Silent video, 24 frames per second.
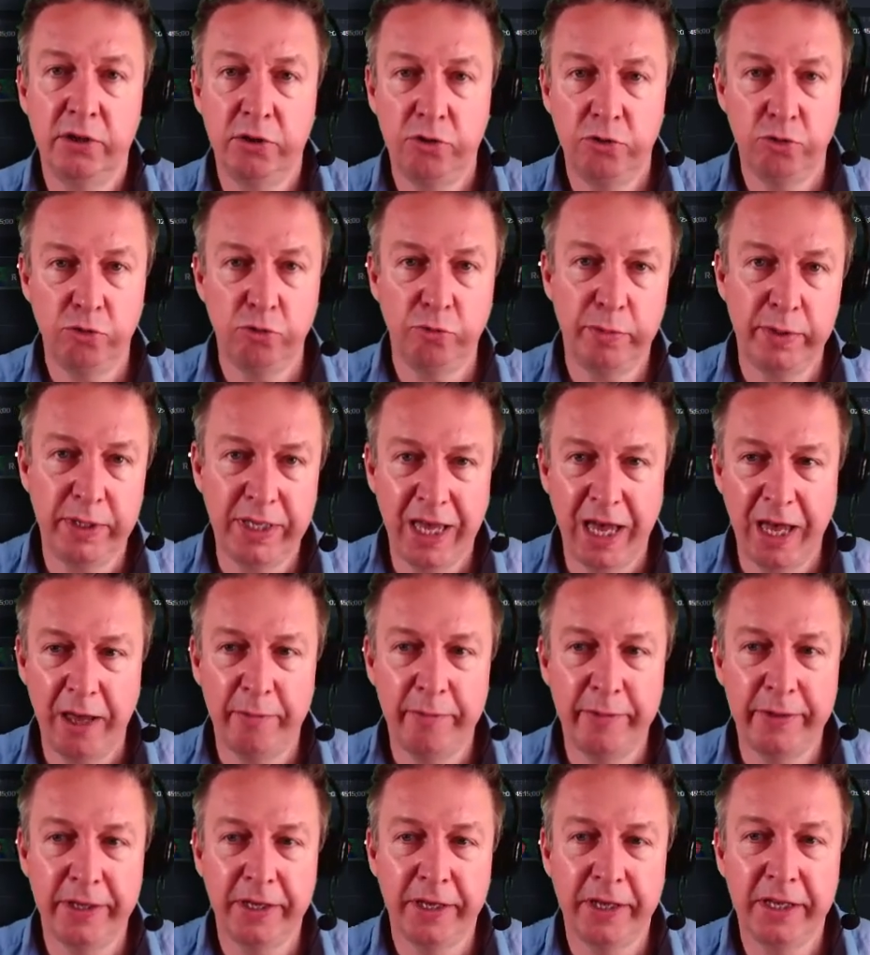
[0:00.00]
You'll be
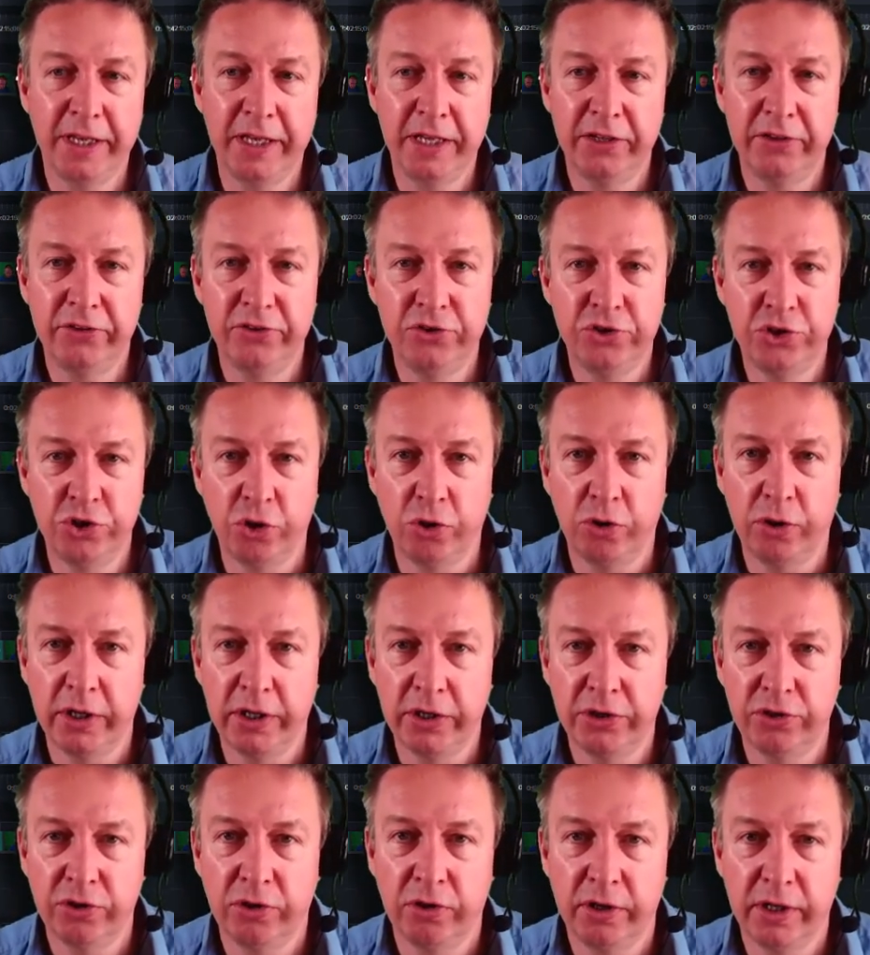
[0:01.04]
happier. It's
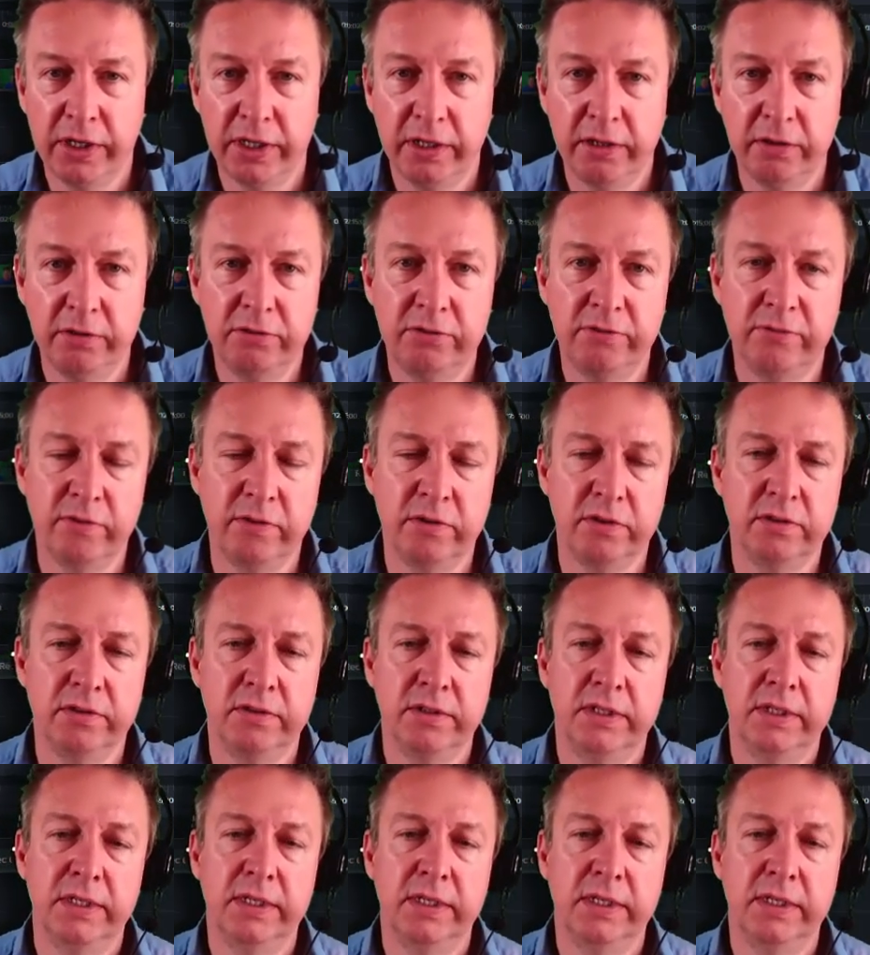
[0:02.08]
jolly useful.